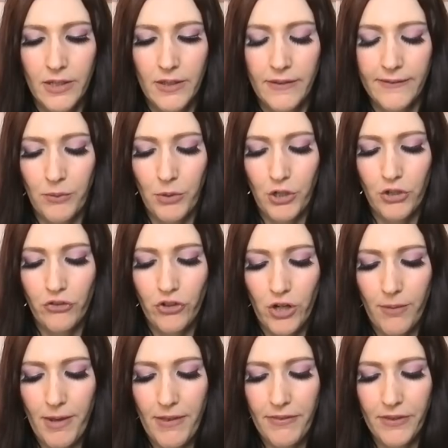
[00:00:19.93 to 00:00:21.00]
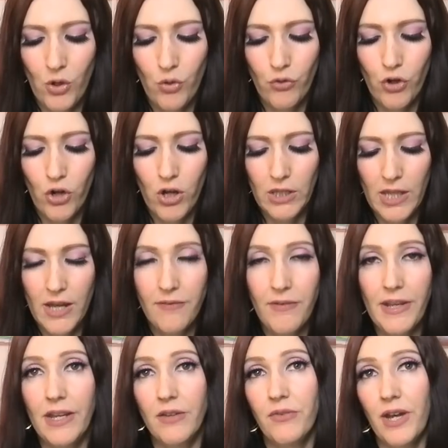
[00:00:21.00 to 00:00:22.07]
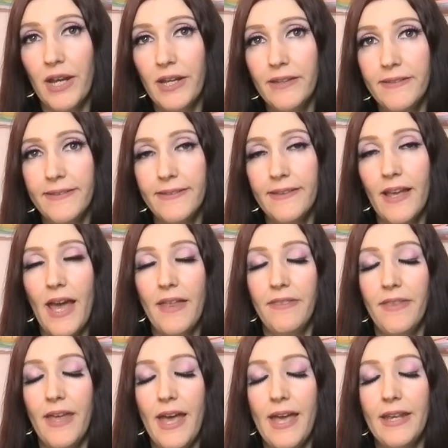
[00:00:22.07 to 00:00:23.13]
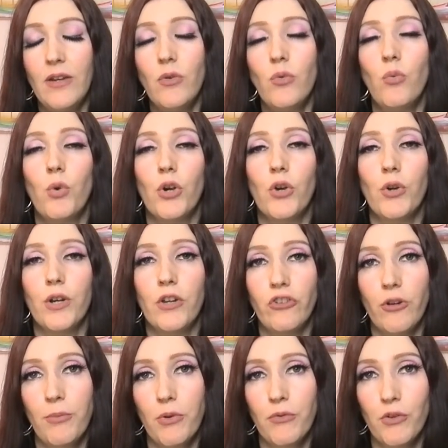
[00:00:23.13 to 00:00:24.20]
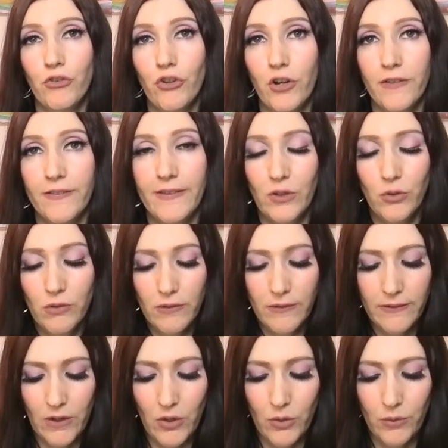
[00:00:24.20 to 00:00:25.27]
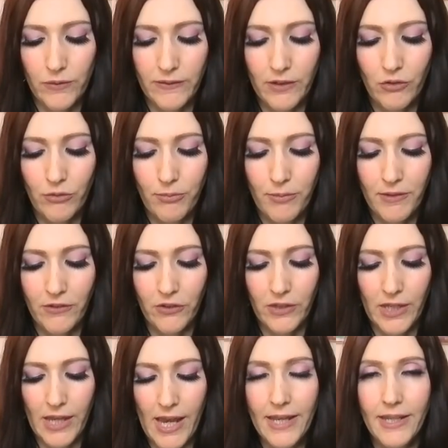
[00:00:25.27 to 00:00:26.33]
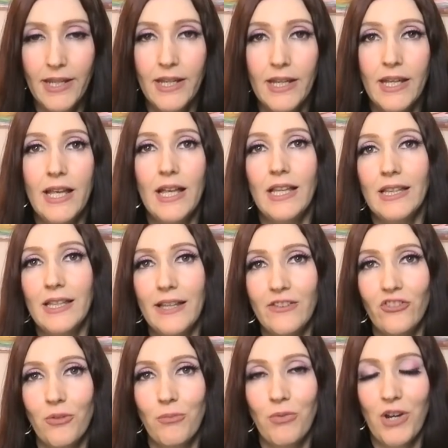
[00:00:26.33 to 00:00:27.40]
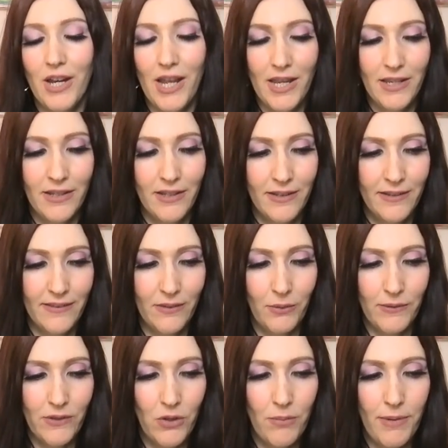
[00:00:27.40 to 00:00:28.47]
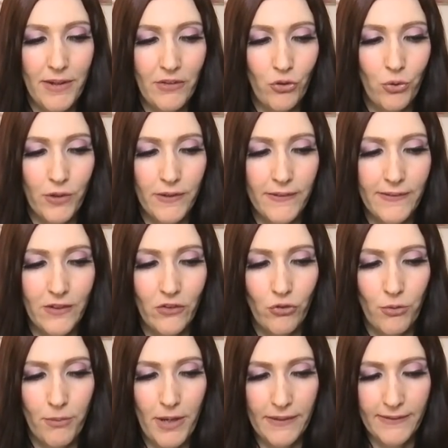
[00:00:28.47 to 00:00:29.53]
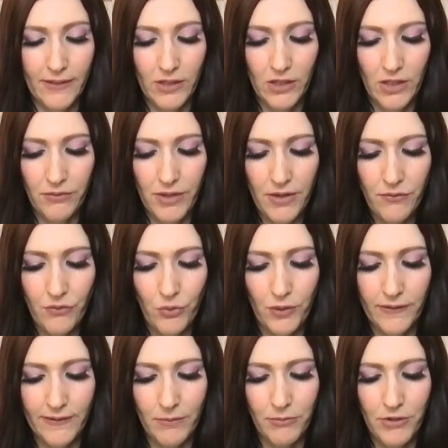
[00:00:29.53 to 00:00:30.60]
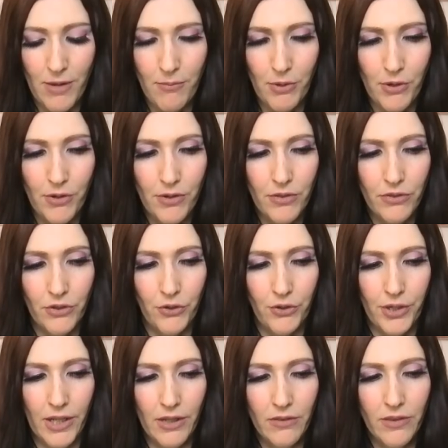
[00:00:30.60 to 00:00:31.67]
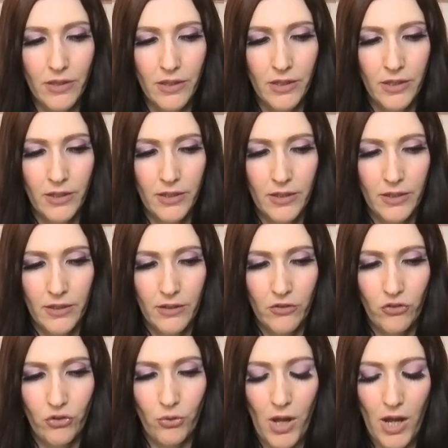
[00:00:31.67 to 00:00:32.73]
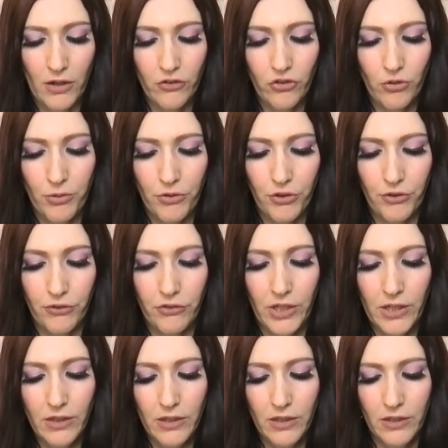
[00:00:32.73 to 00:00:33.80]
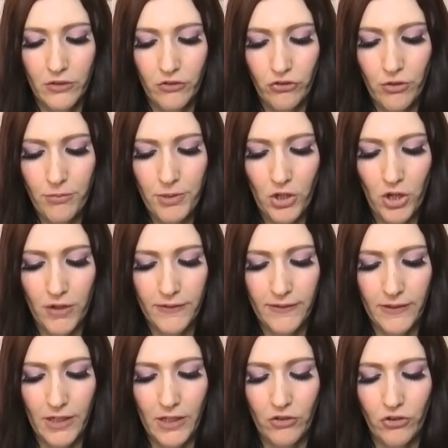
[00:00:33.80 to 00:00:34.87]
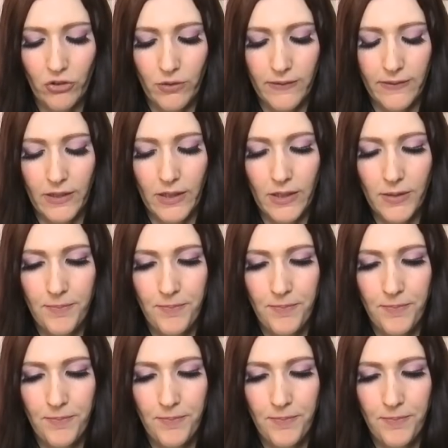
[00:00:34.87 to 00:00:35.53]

so we're going to talk about the overall love and advice, and then we're going to jump over to our singles. So stick with me till the end. Let's jump right in. So let's go to my Taurus's romantic love life for September 30th to October 13th. Show me the cards I need to see.